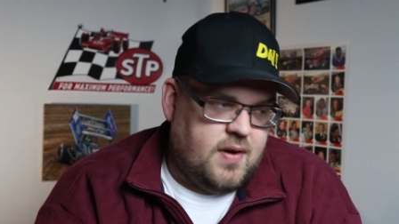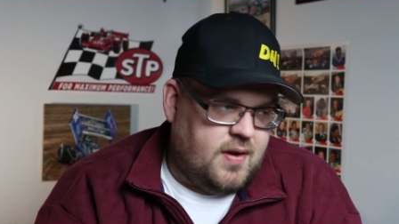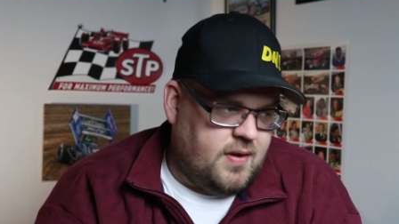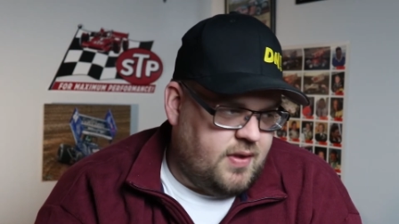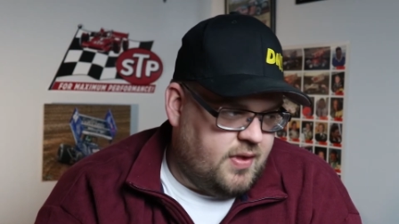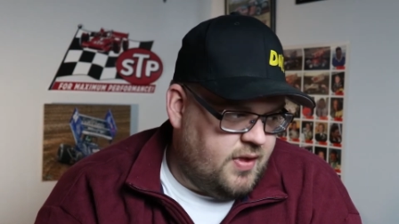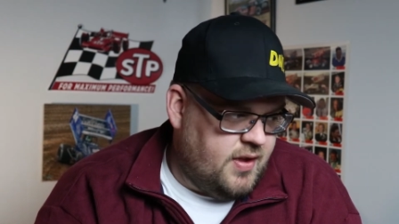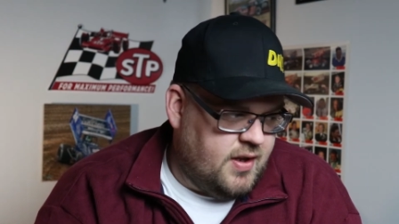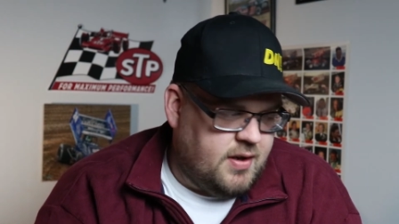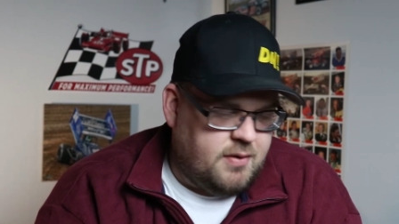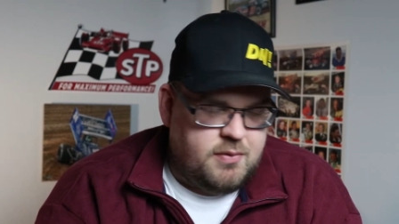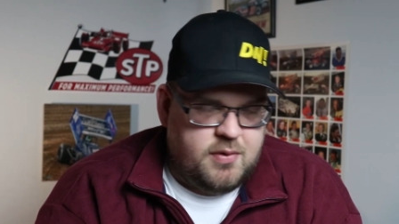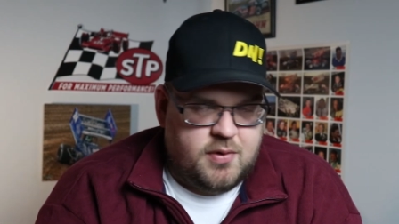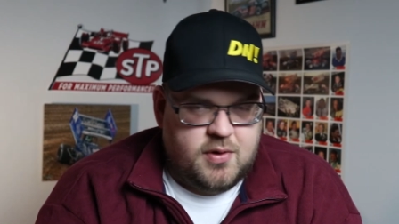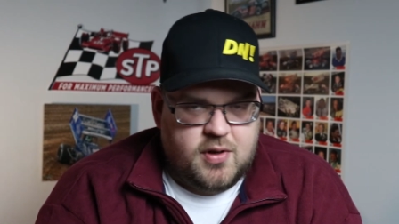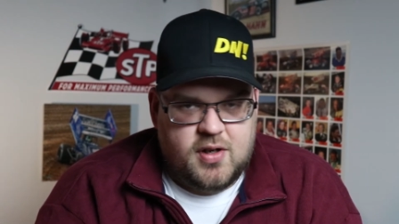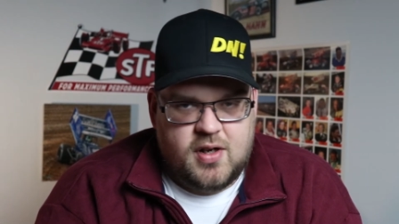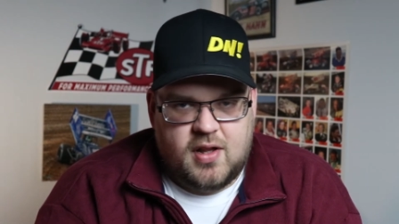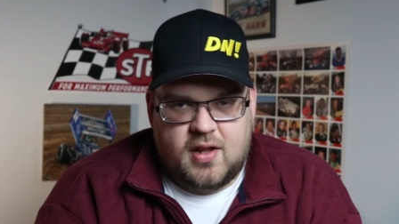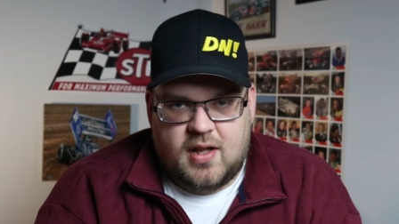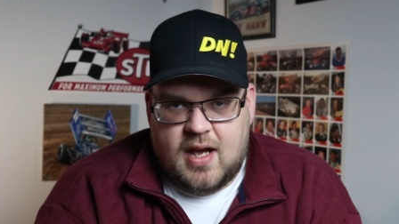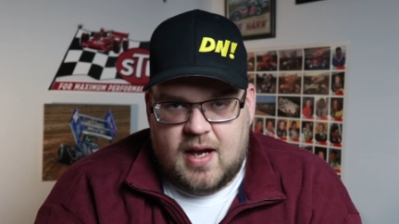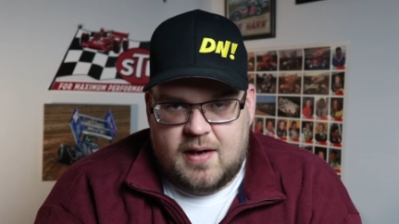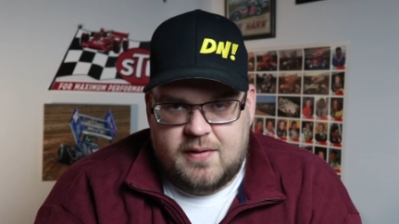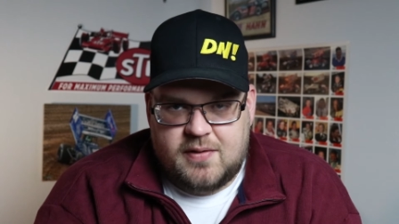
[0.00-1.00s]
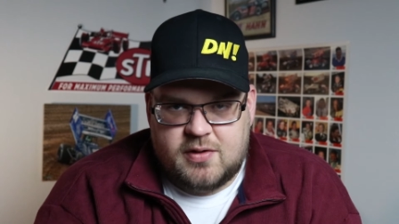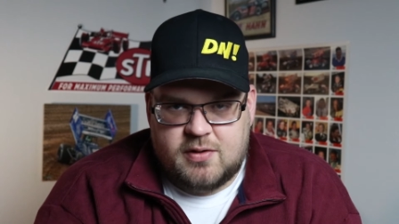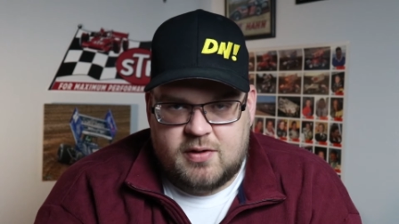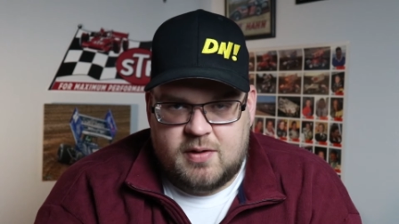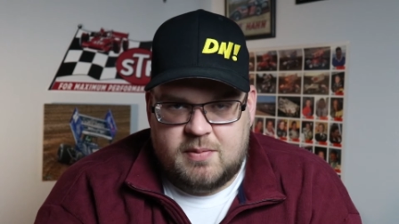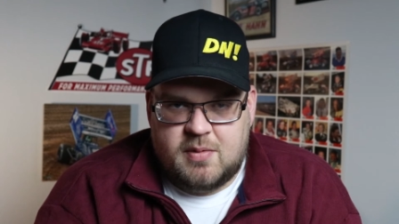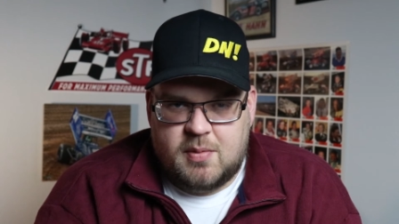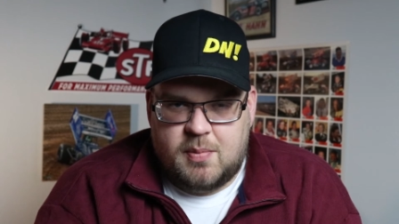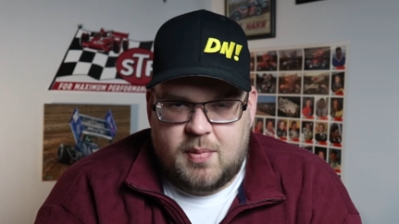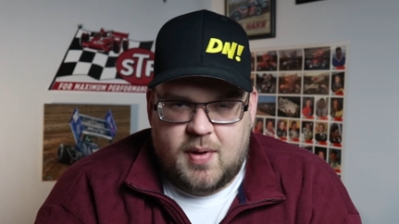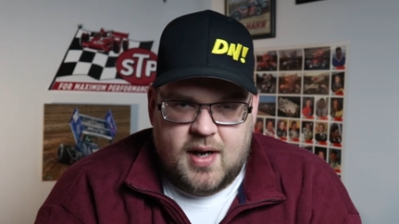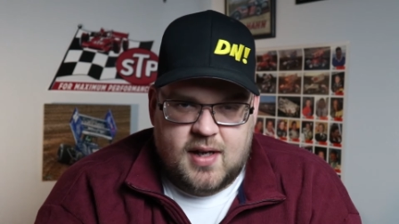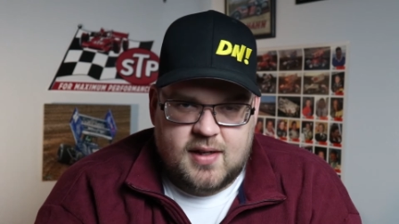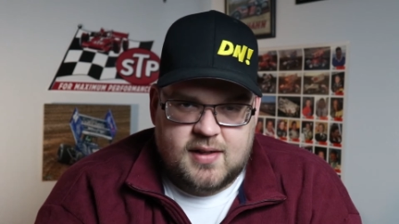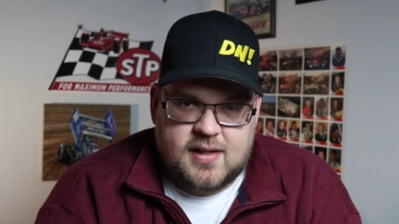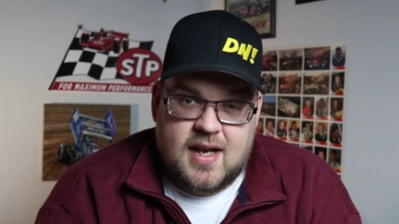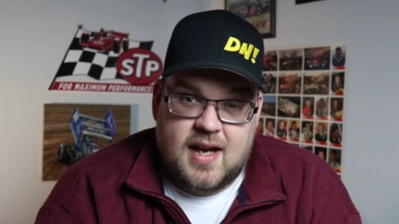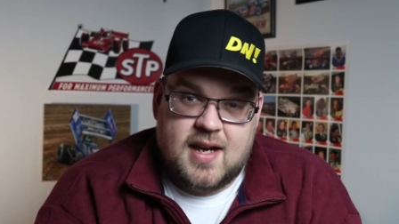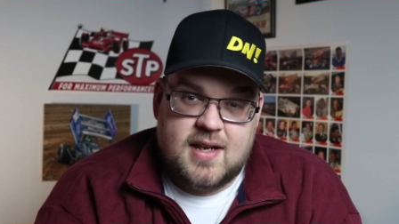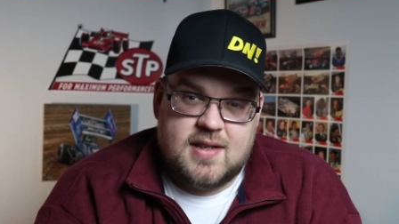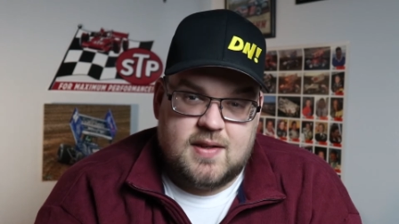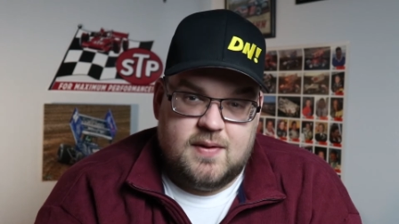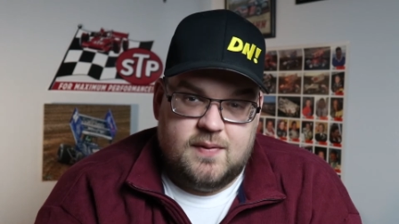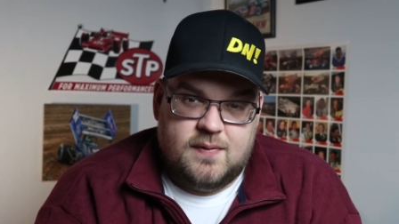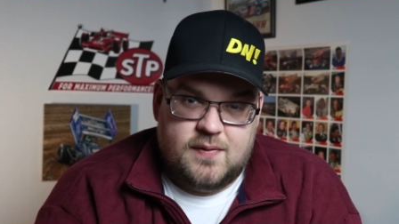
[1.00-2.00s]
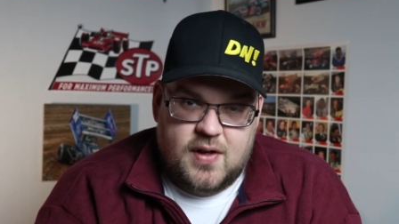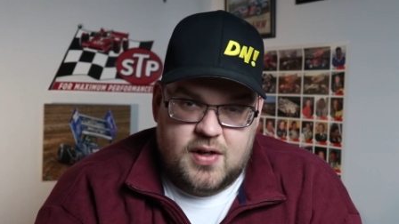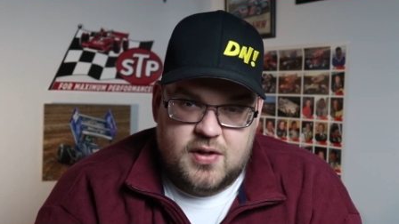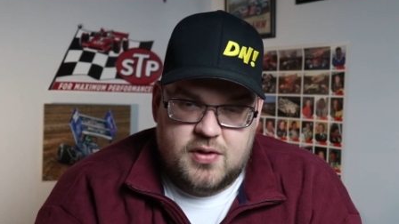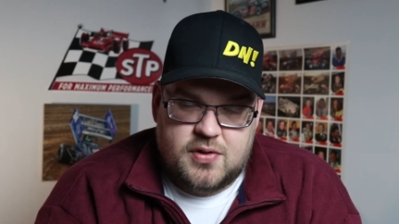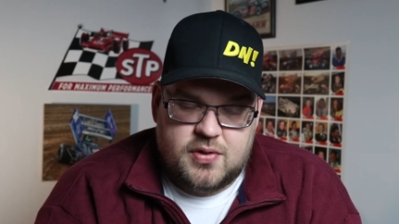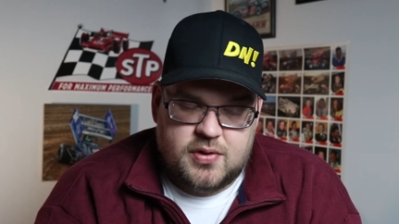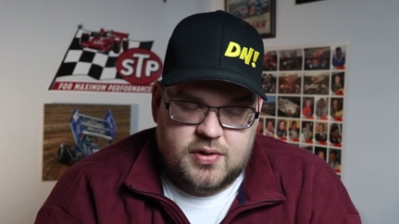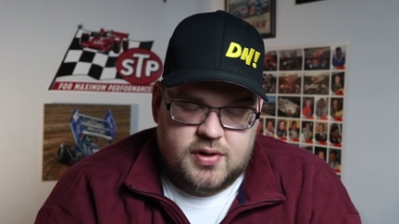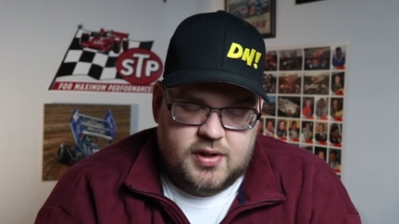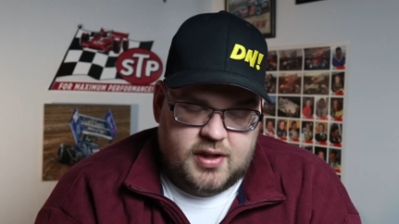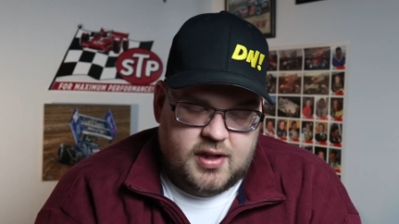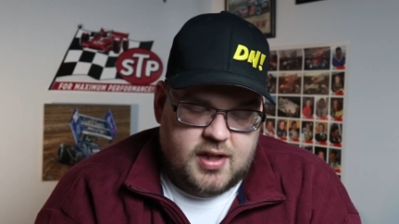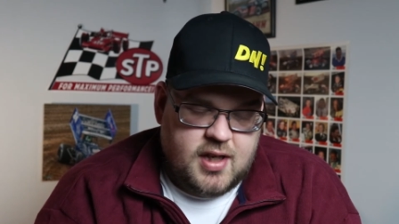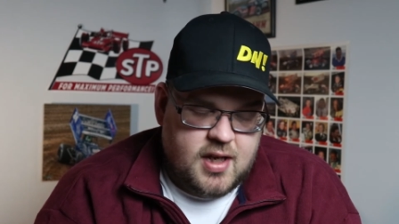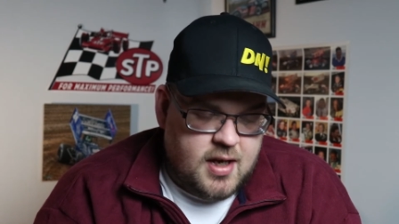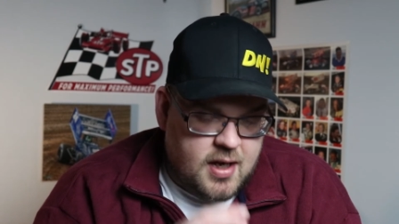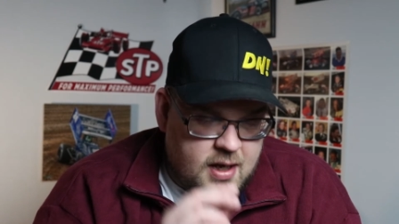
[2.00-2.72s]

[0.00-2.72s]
I think we're going to live stream the podcast eventually.